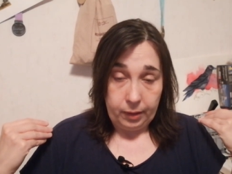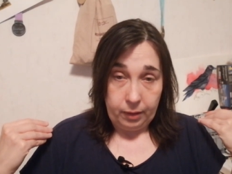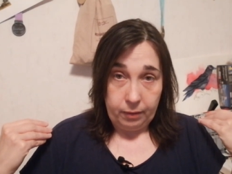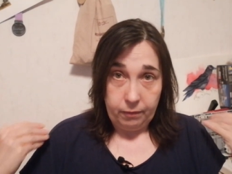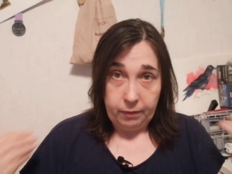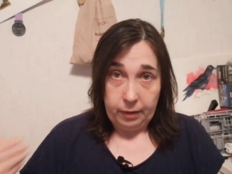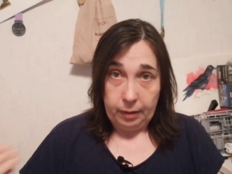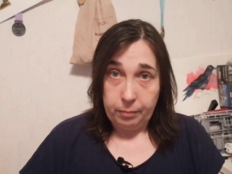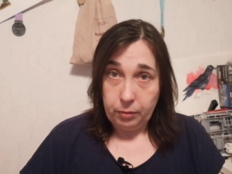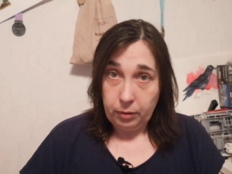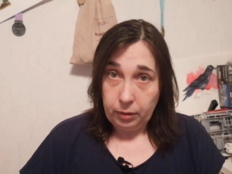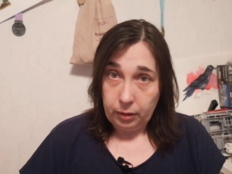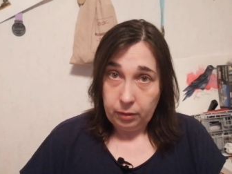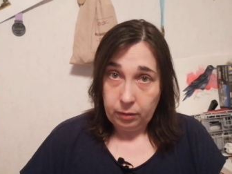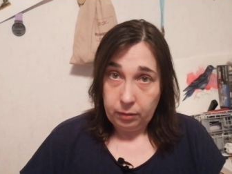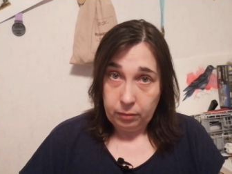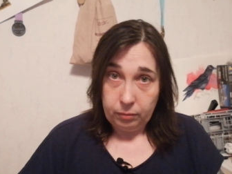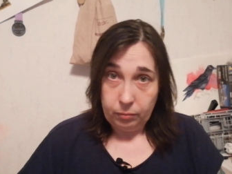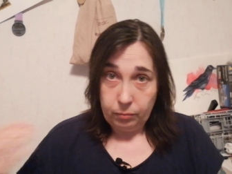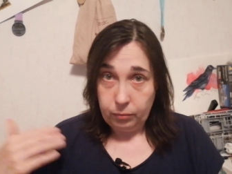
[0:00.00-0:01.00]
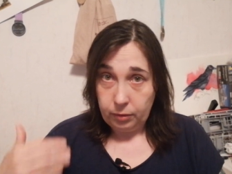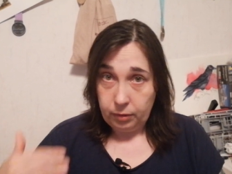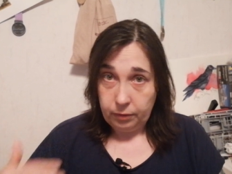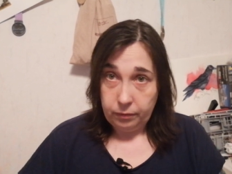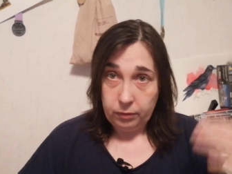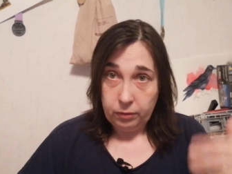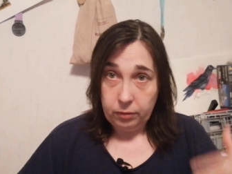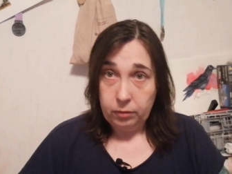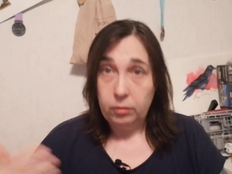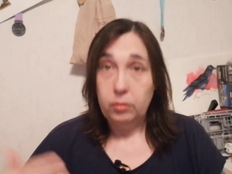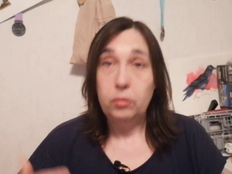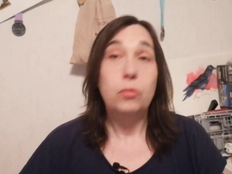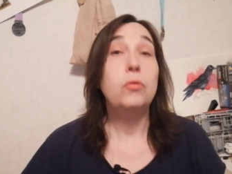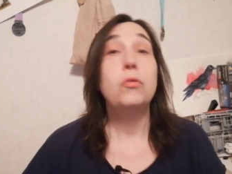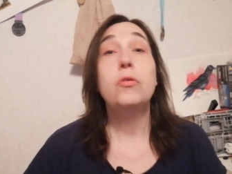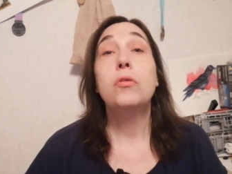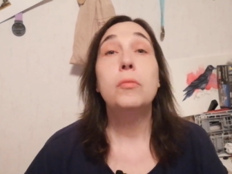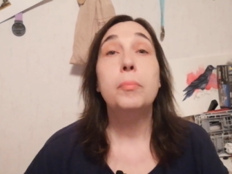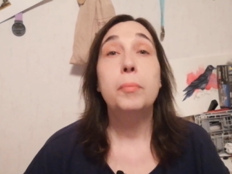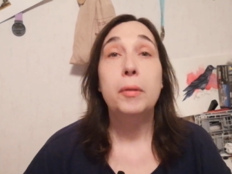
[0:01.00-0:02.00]
fabric, whatever,
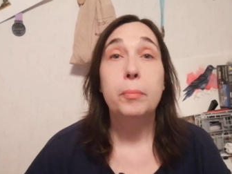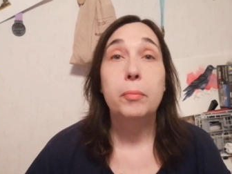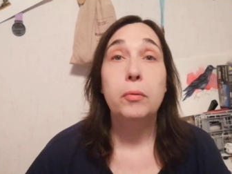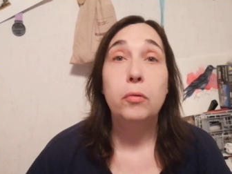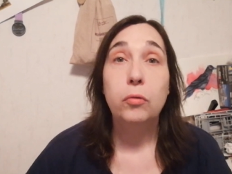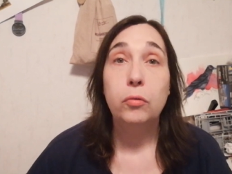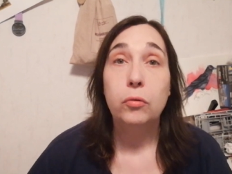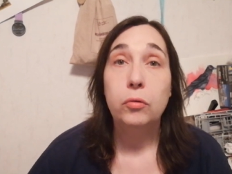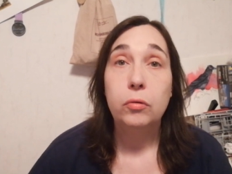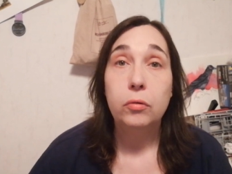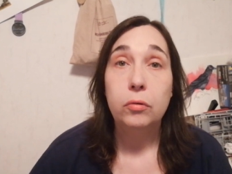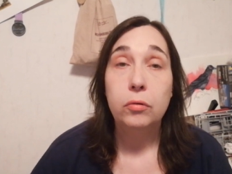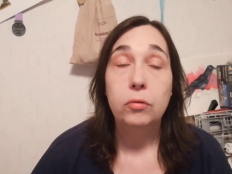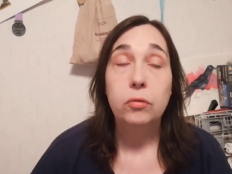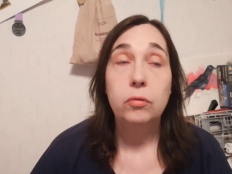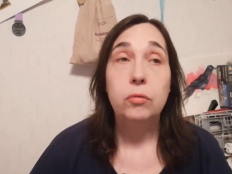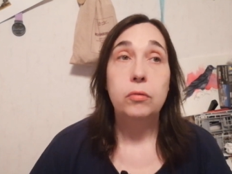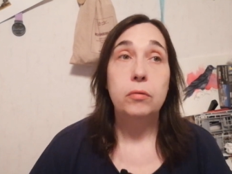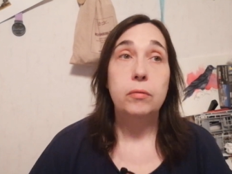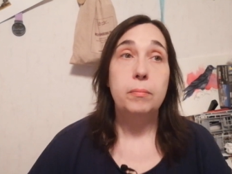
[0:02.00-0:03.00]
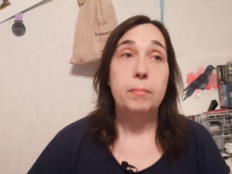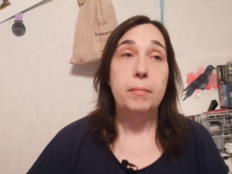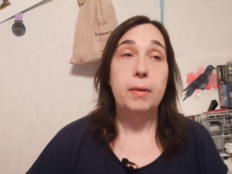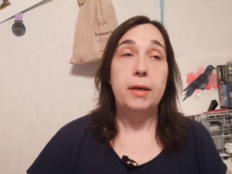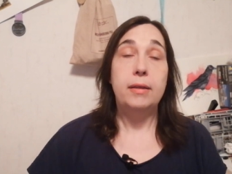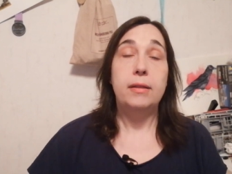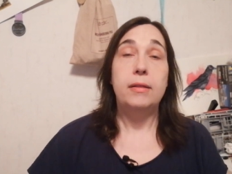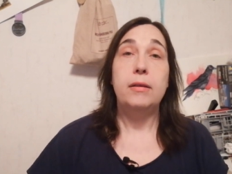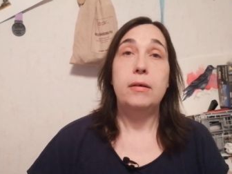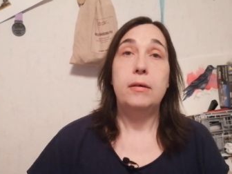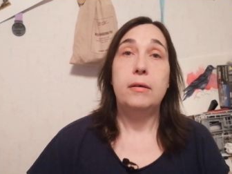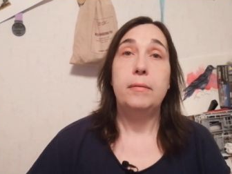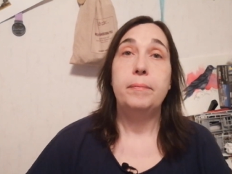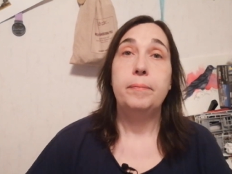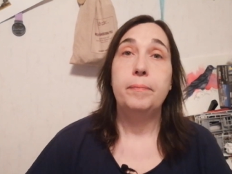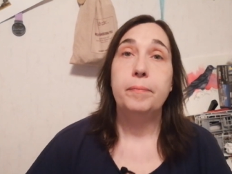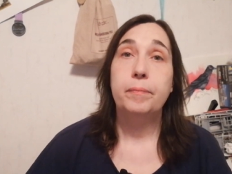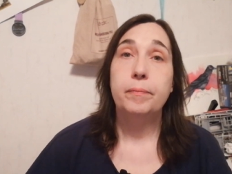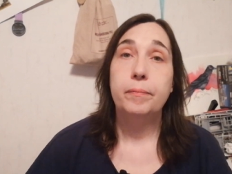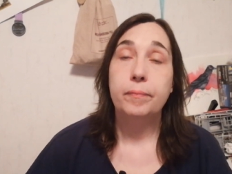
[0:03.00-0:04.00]
those people who make the
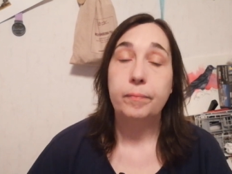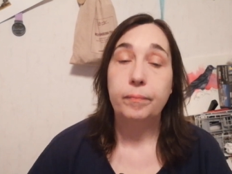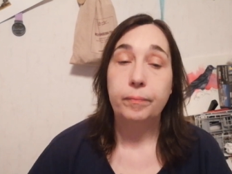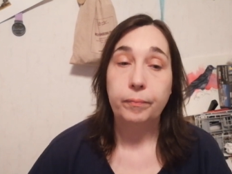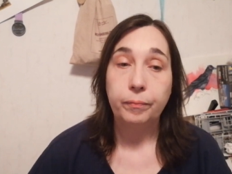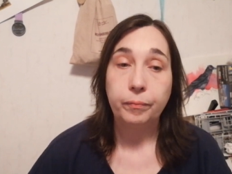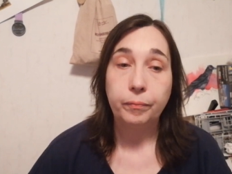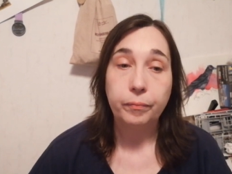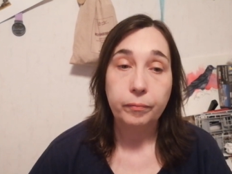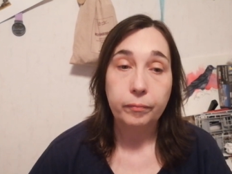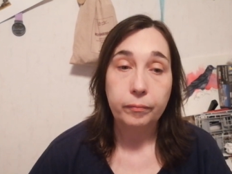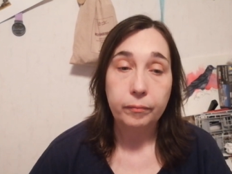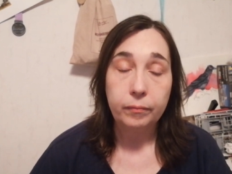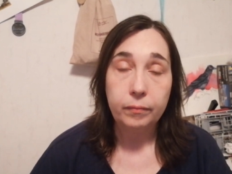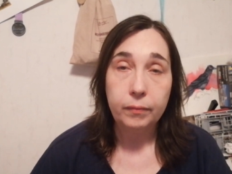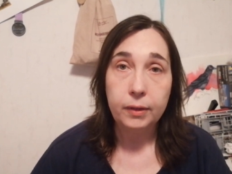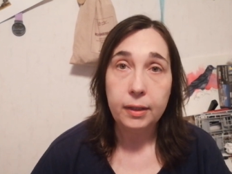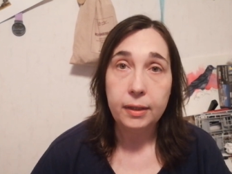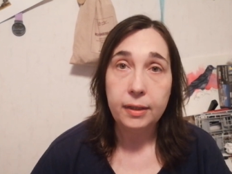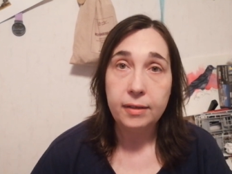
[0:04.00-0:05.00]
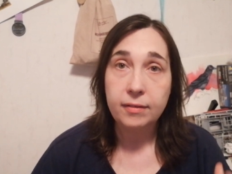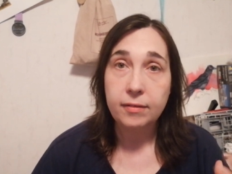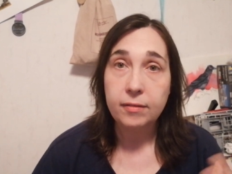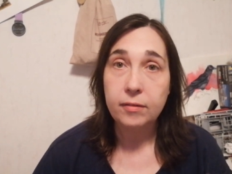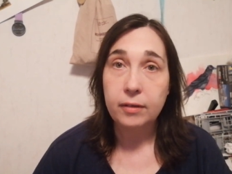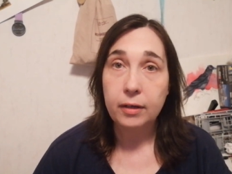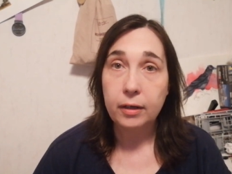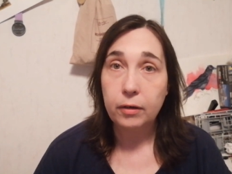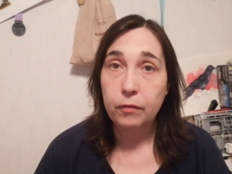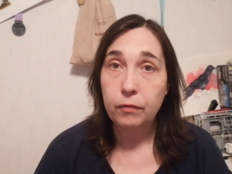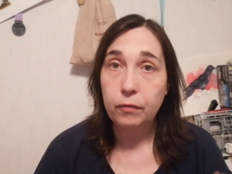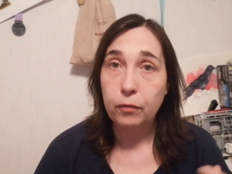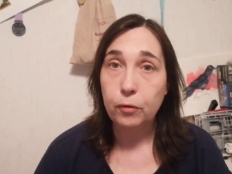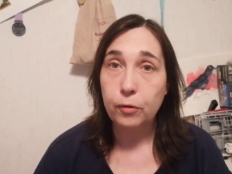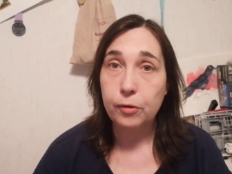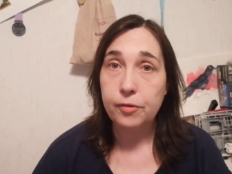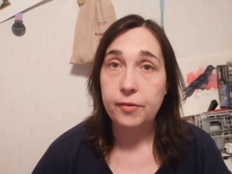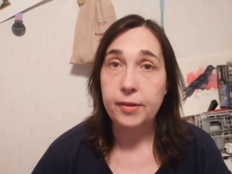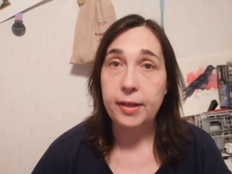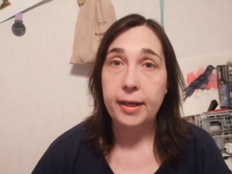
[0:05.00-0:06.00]
necessaire
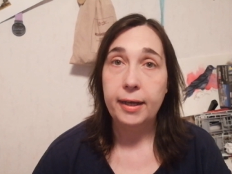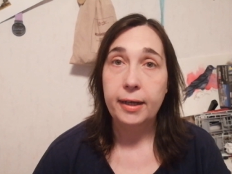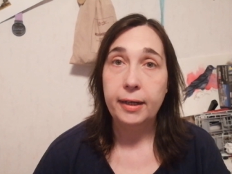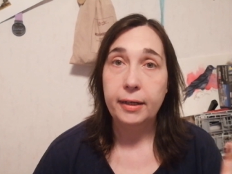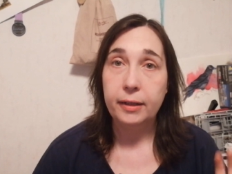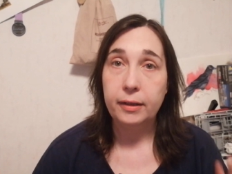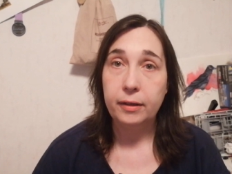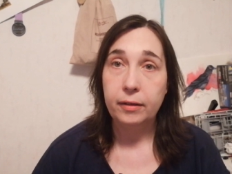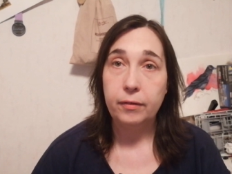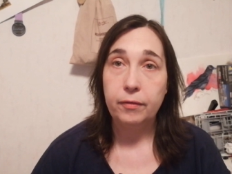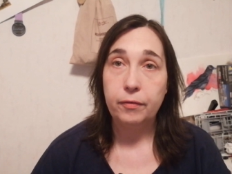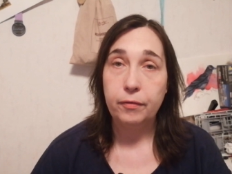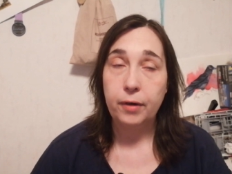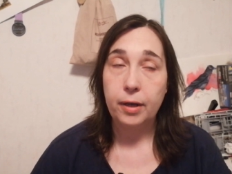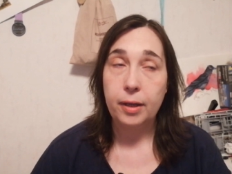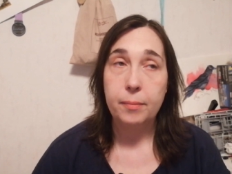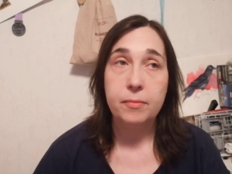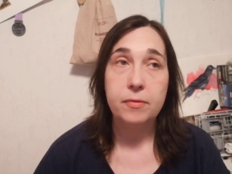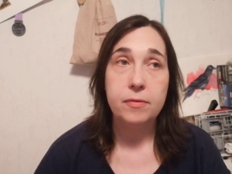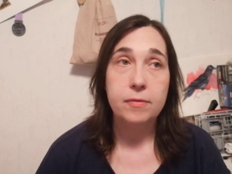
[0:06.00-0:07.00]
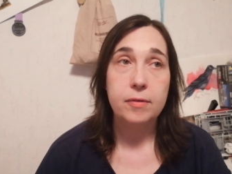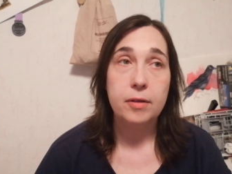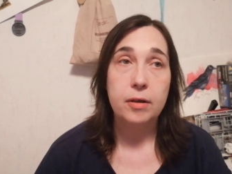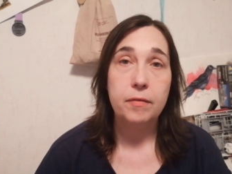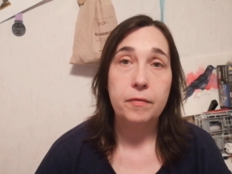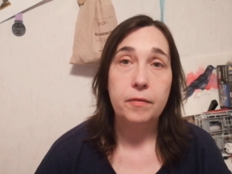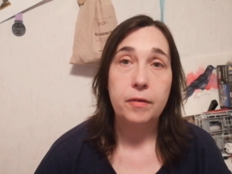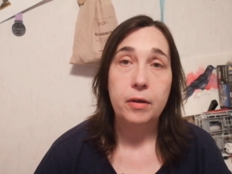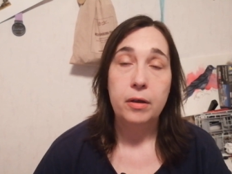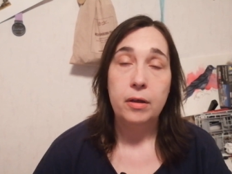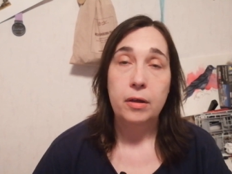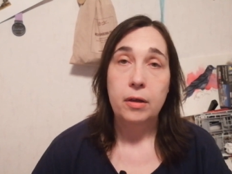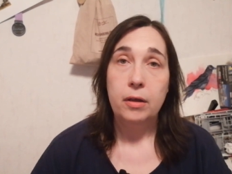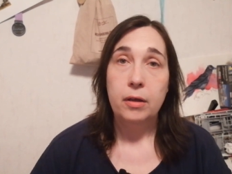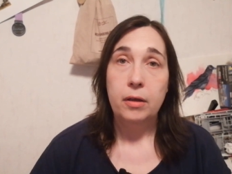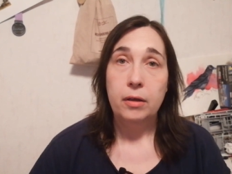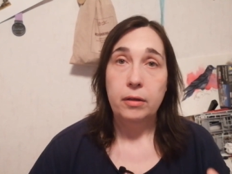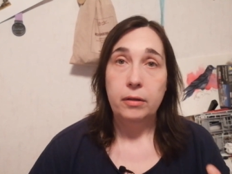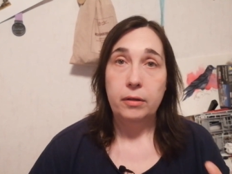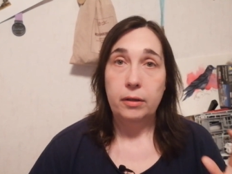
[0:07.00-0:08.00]
floor stand and the frames and stuff,
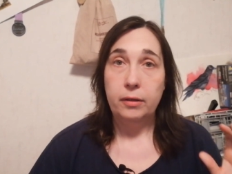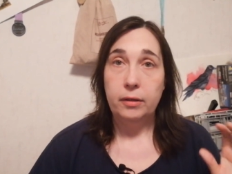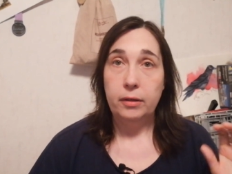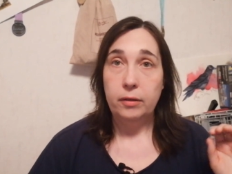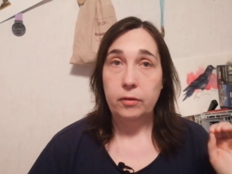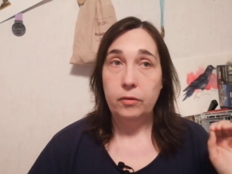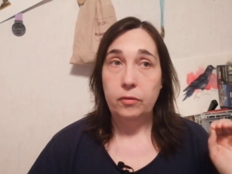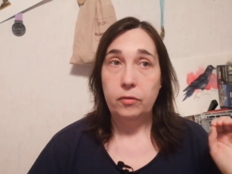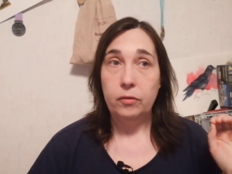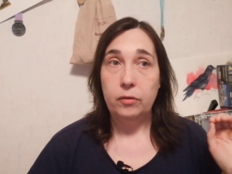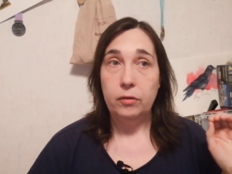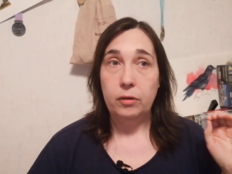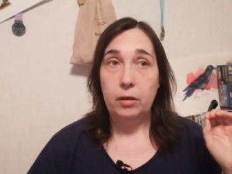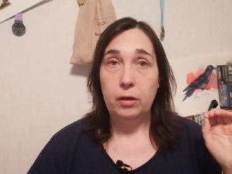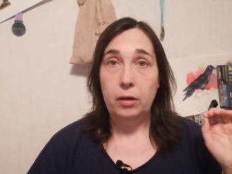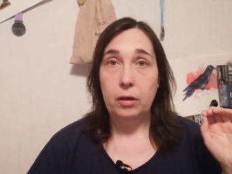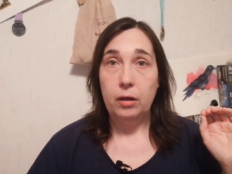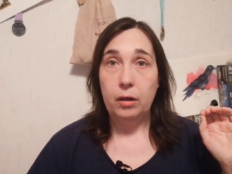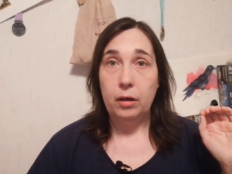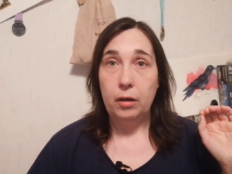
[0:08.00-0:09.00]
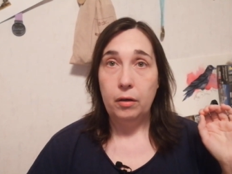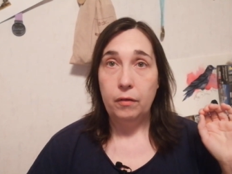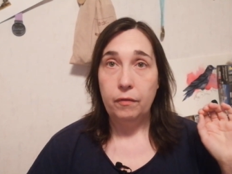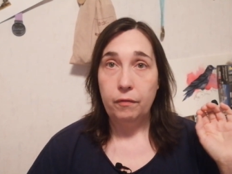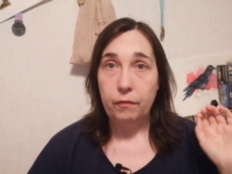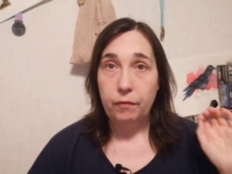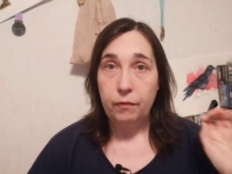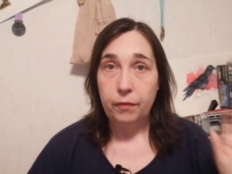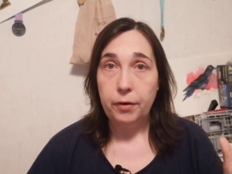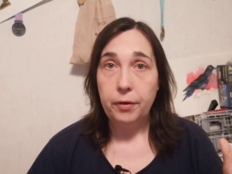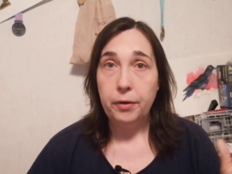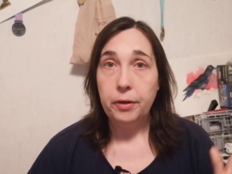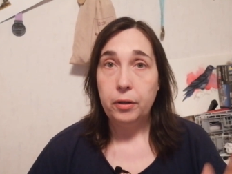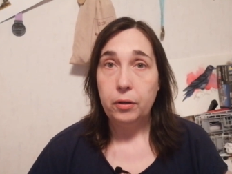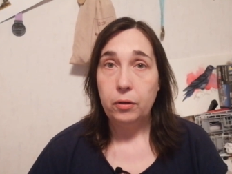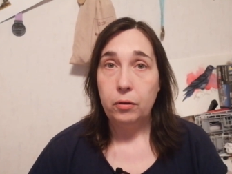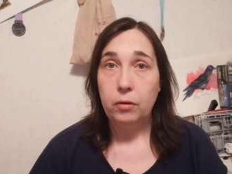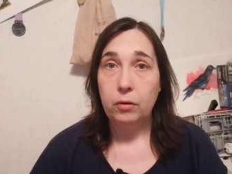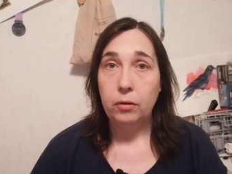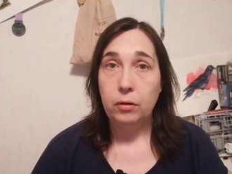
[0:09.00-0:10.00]
that there is a very
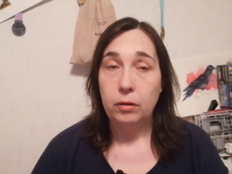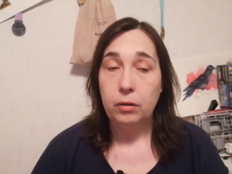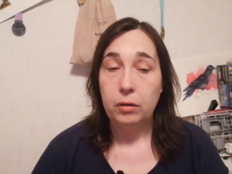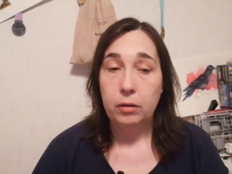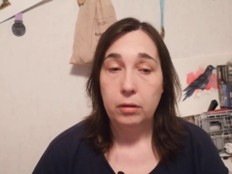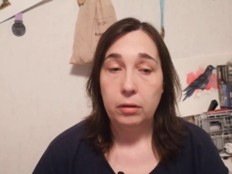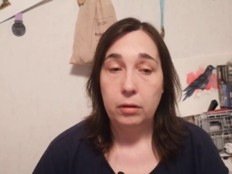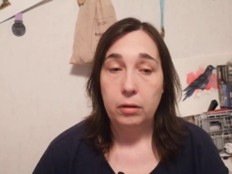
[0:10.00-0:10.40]
long